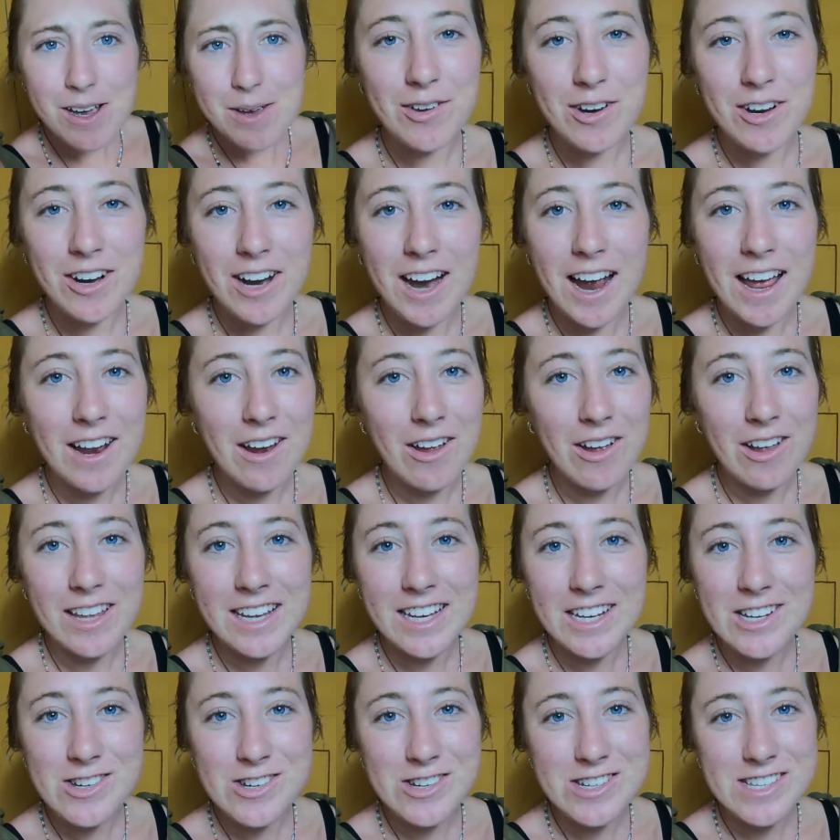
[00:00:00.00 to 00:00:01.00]
If you're at all
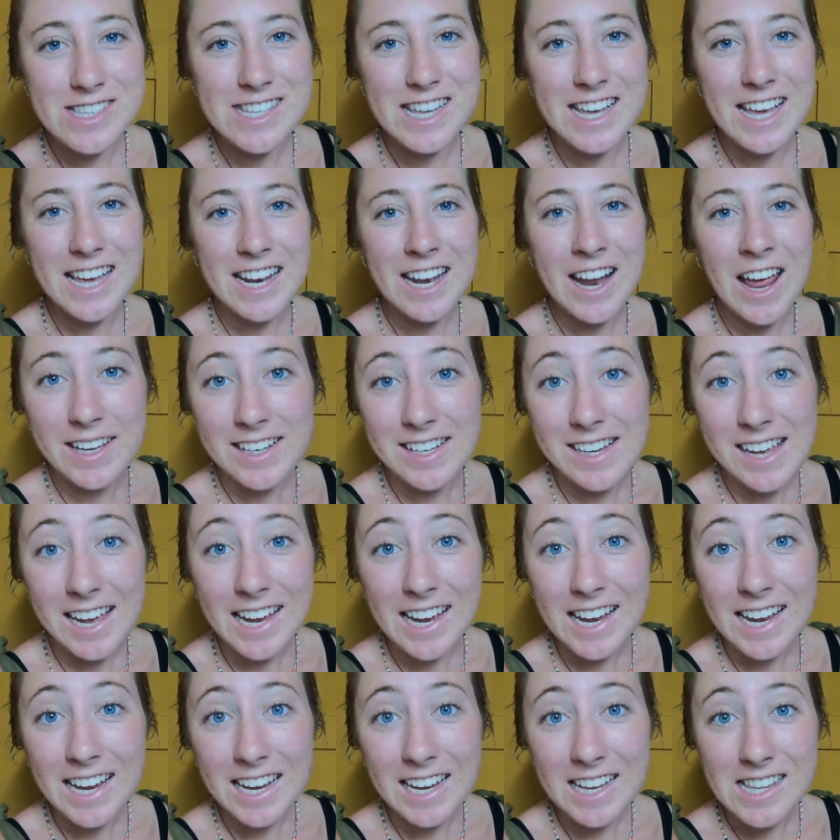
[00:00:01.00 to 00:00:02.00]
interested in
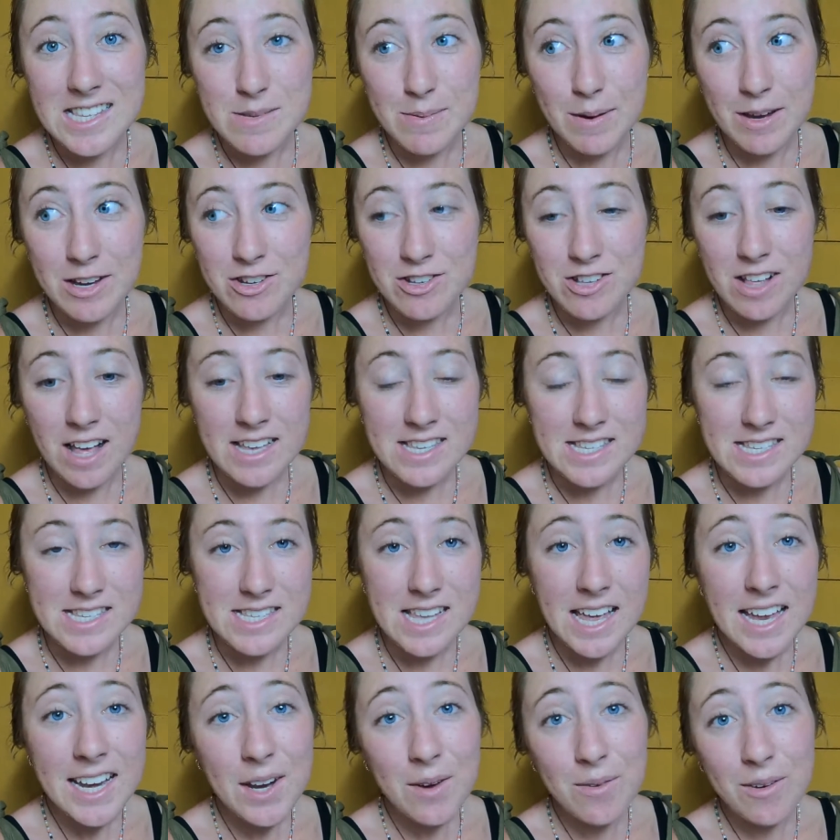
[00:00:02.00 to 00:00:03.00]
taking Spanish classes
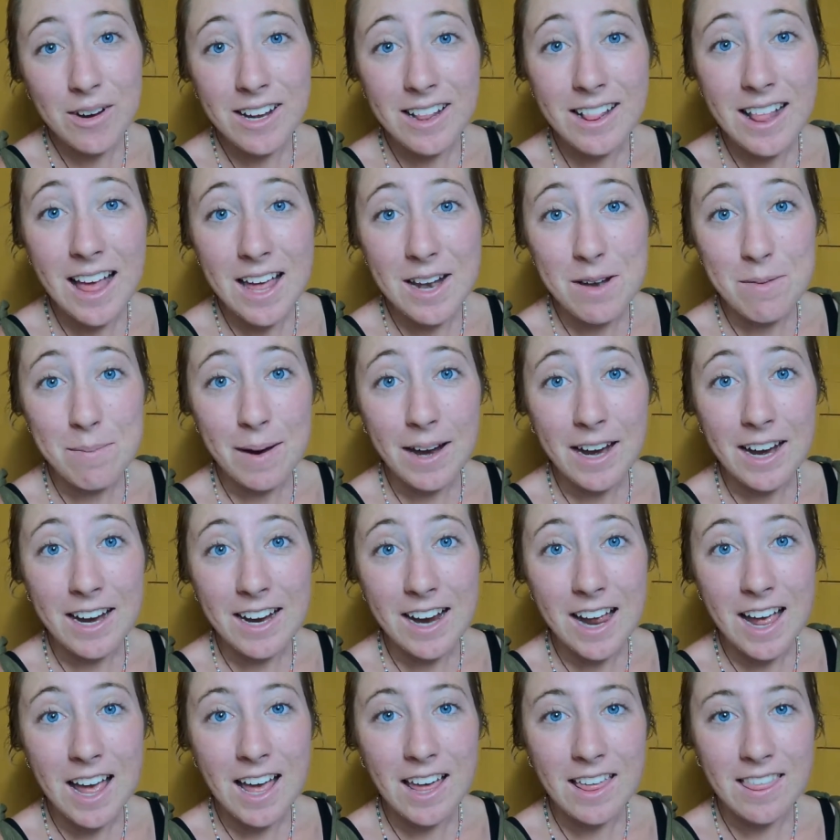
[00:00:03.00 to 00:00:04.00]
anywhere in Latin
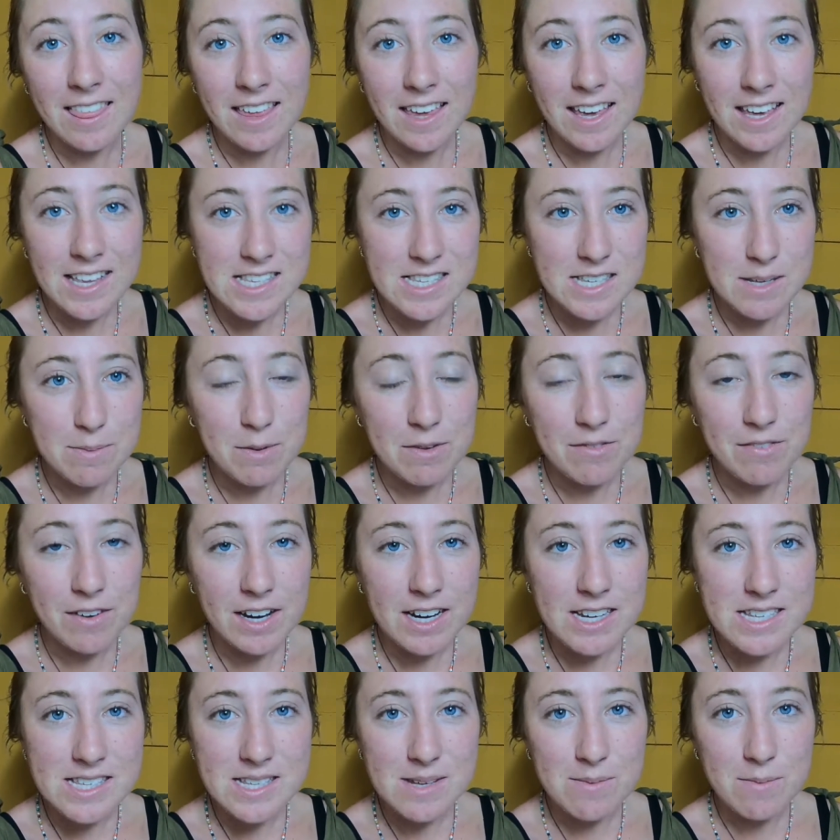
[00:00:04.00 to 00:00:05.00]
America, I think it's going to be
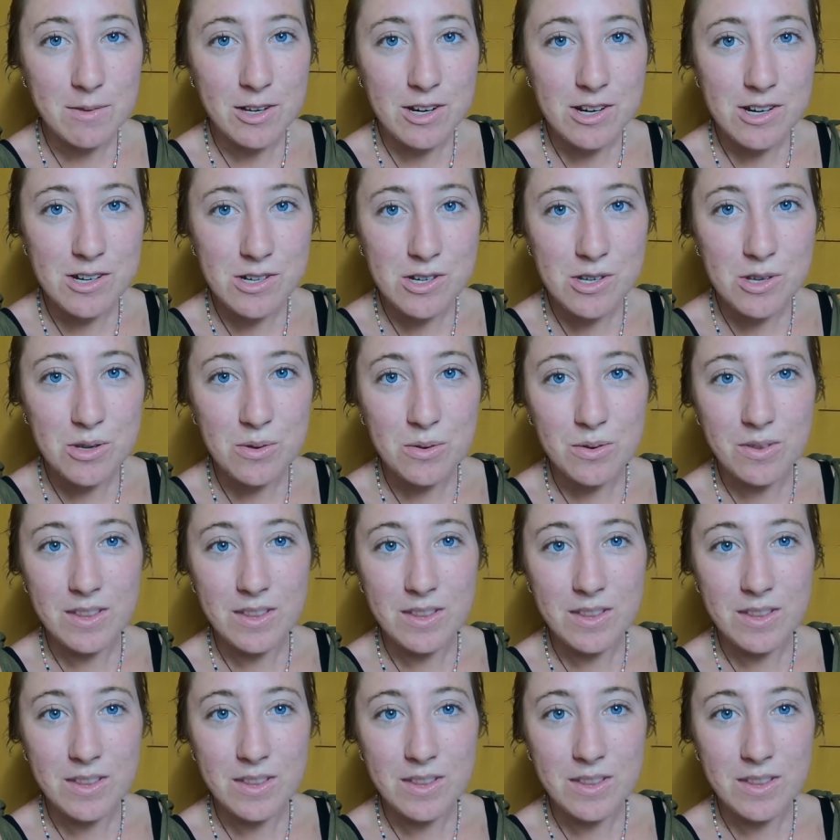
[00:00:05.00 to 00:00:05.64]
very similar to